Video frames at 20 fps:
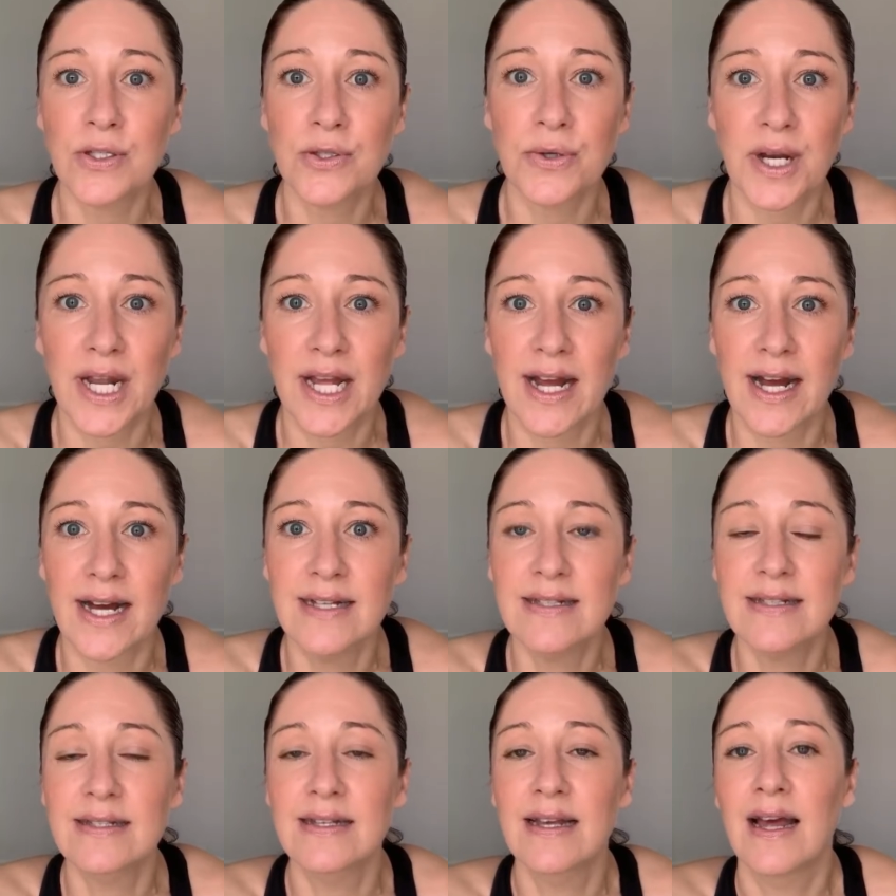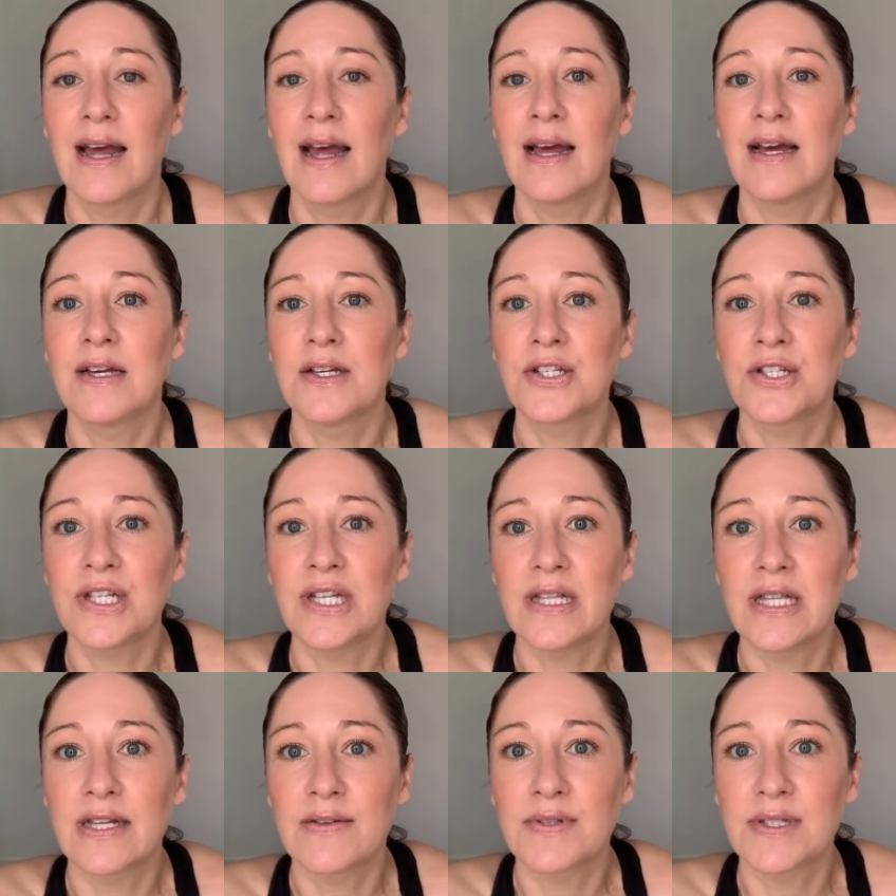joining us.
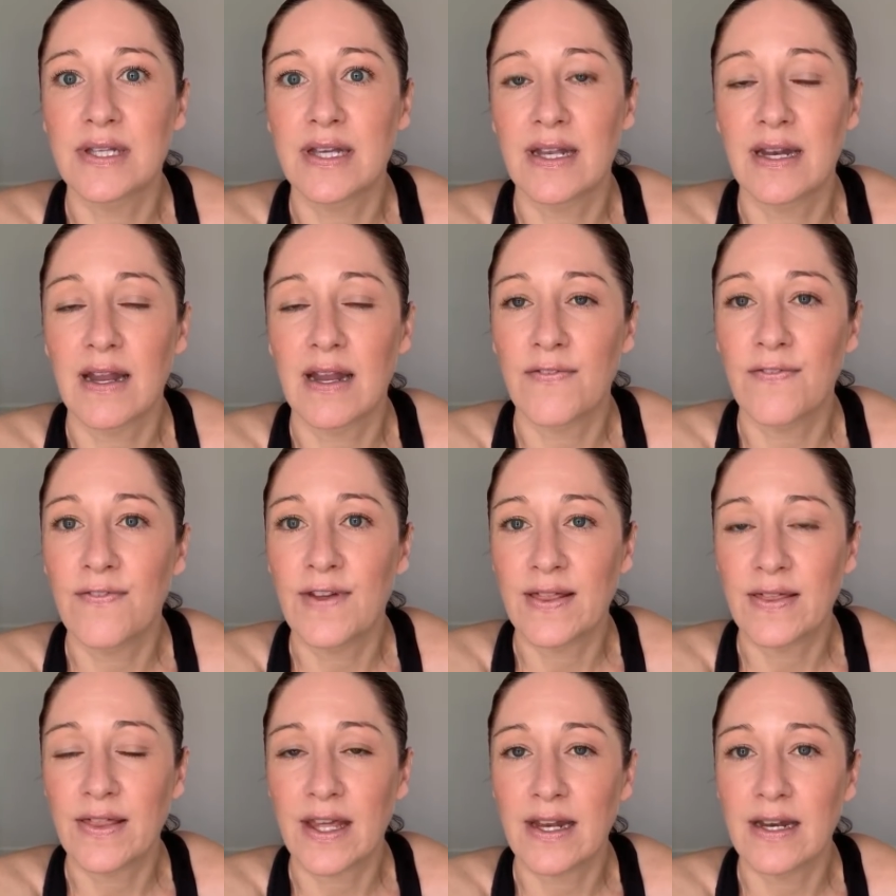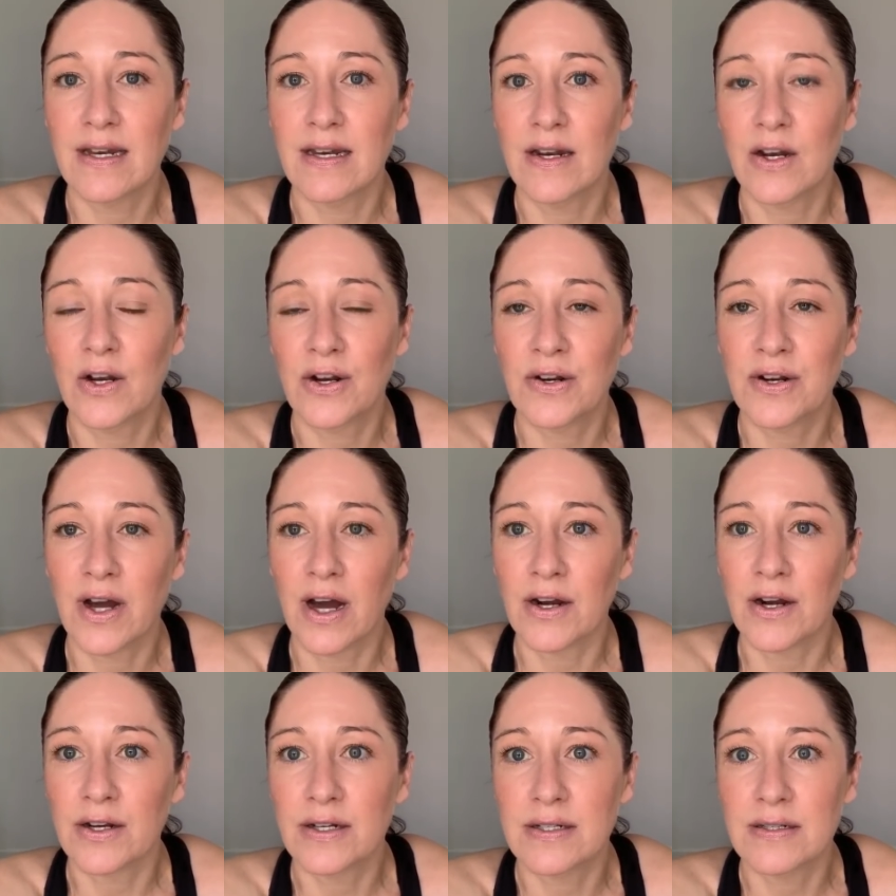She lives in Finland, and her
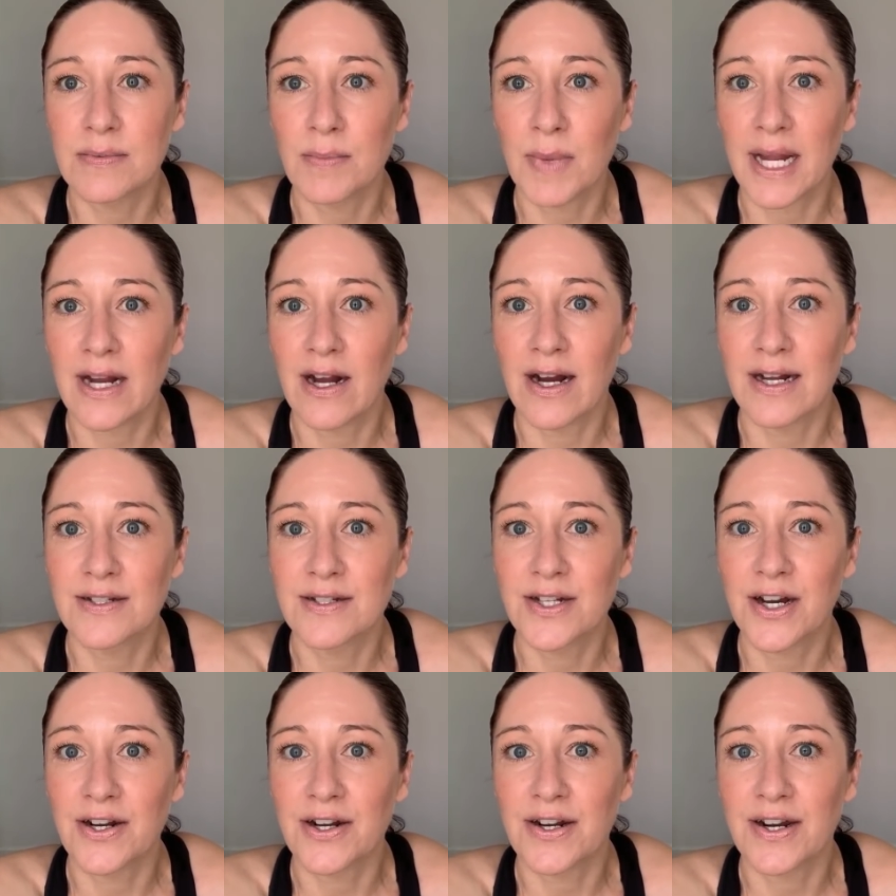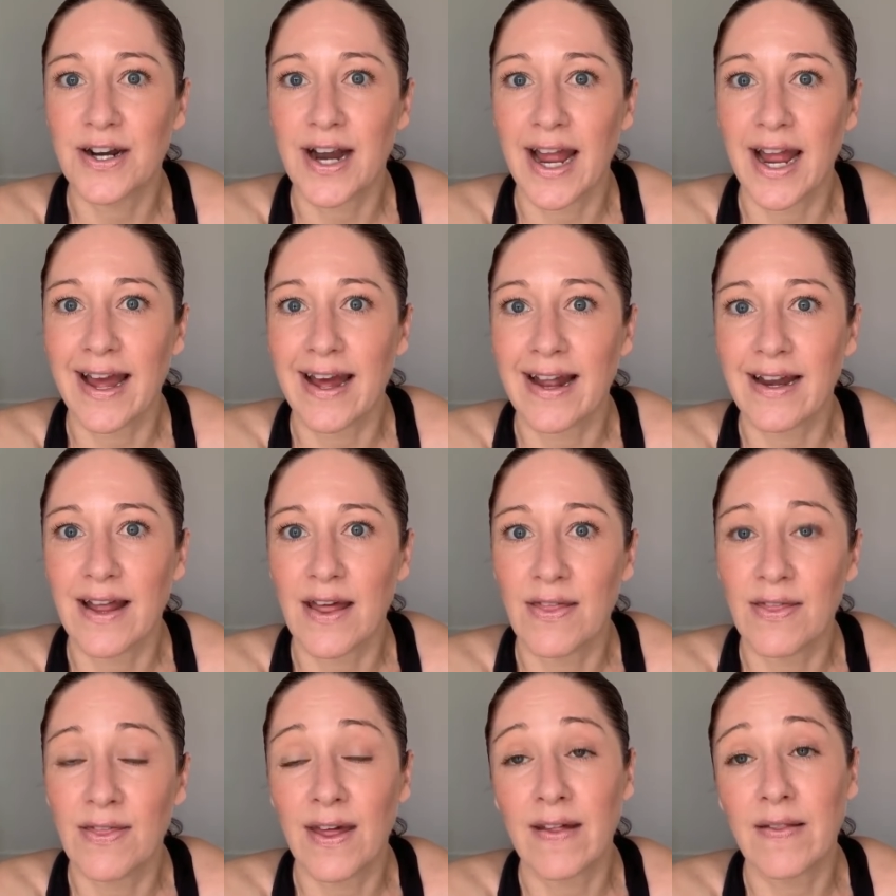daughter is my goddaughter,
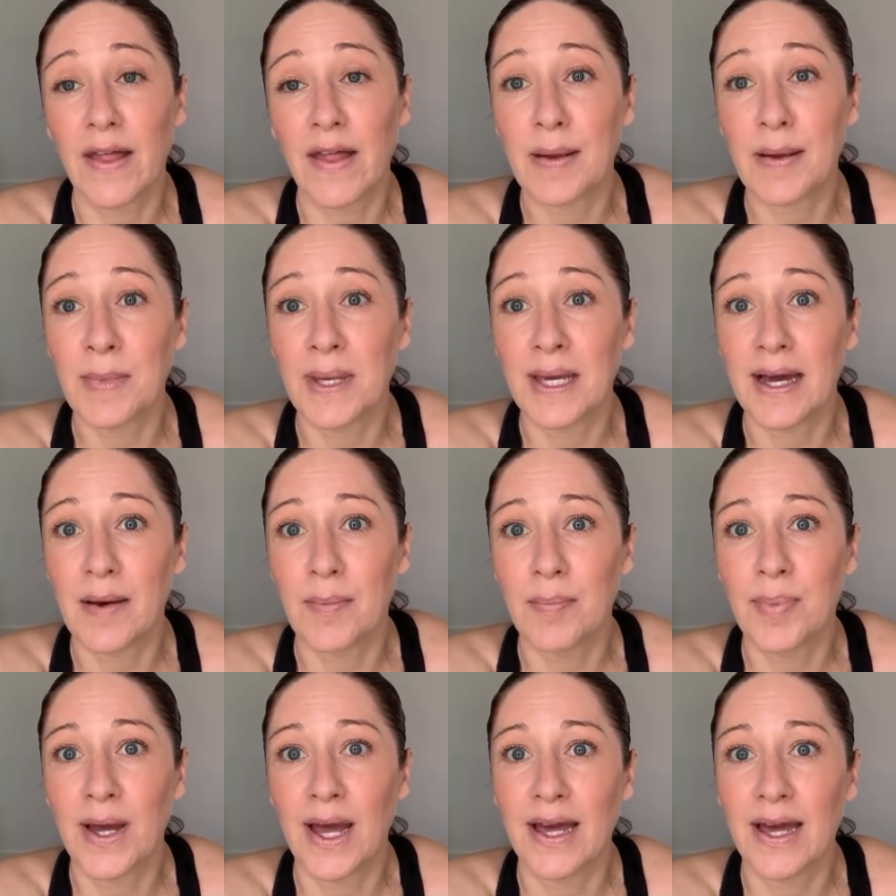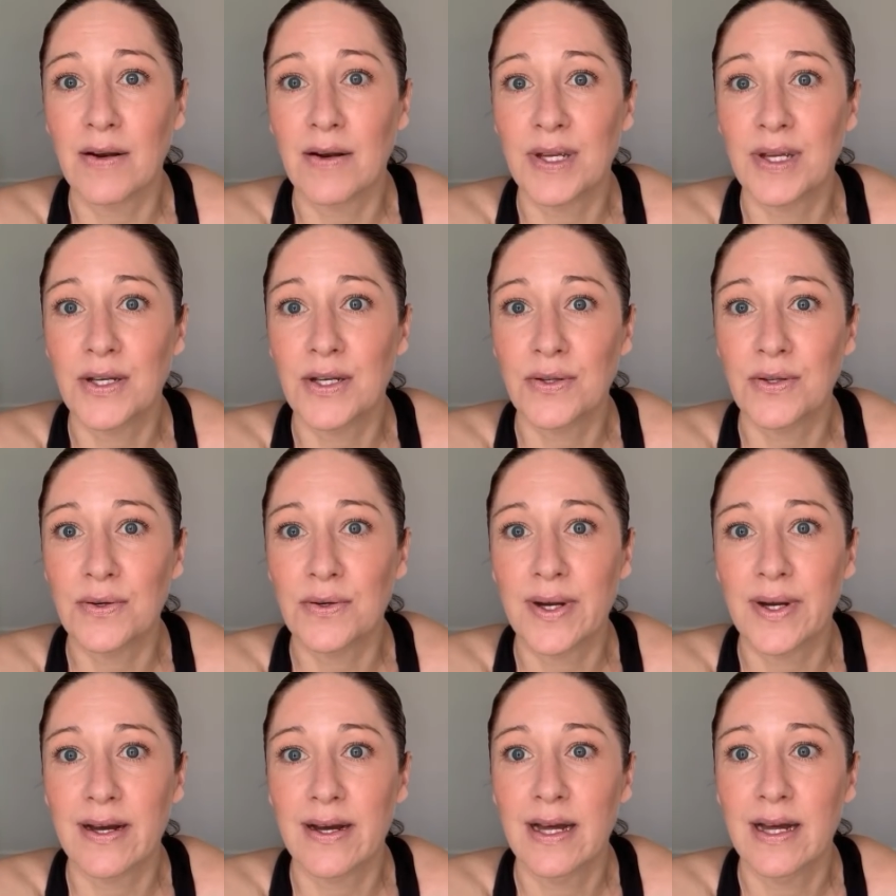and they light me up, and we
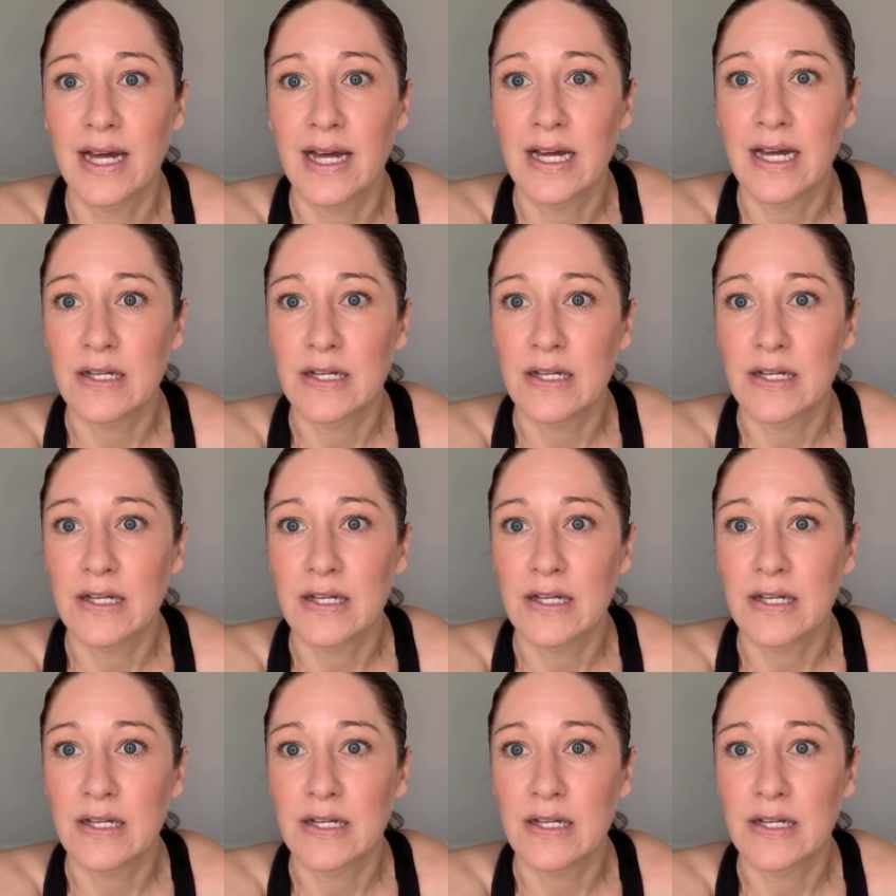do a uh,